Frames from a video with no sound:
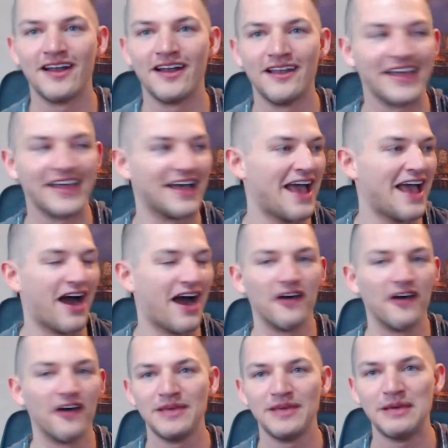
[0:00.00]
and like
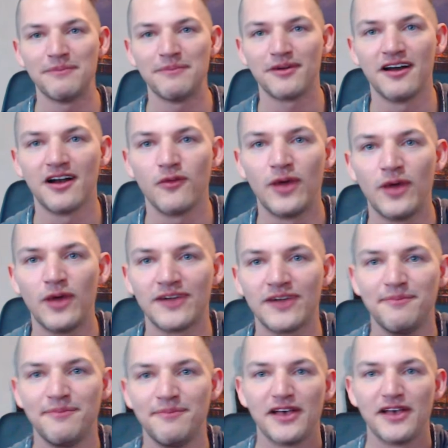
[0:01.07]
100 BB per 100 win rate,
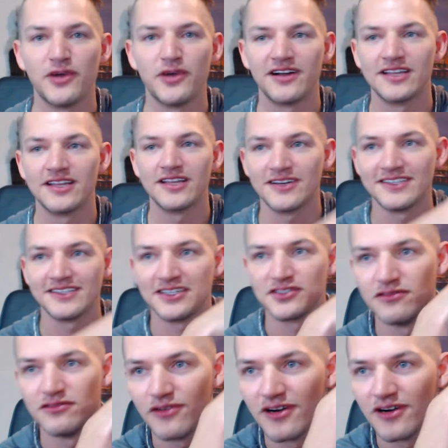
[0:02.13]
the biggest winner at 3, 6,
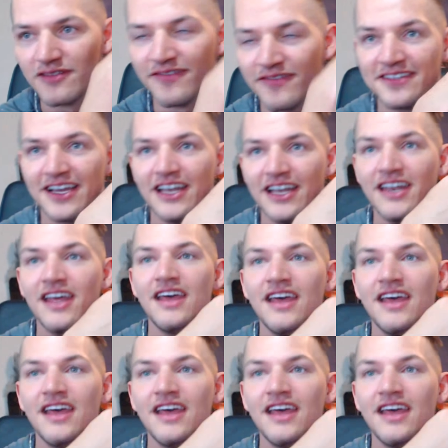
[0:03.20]
2, 4, and 510.